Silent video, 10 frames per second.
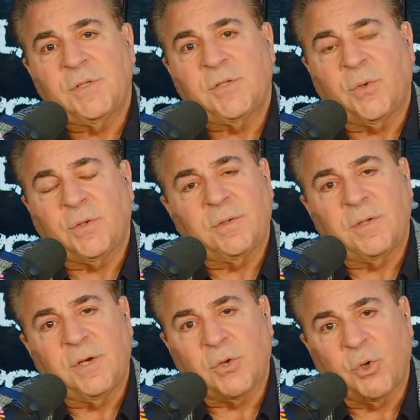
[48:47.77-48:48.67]
So it
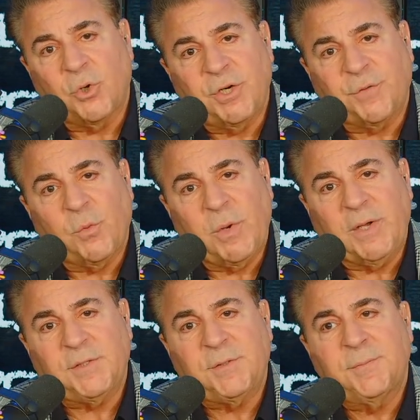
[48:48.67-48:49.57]
can occur in different
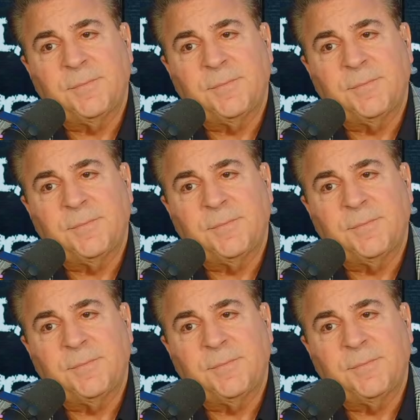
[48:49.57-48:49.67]
ways.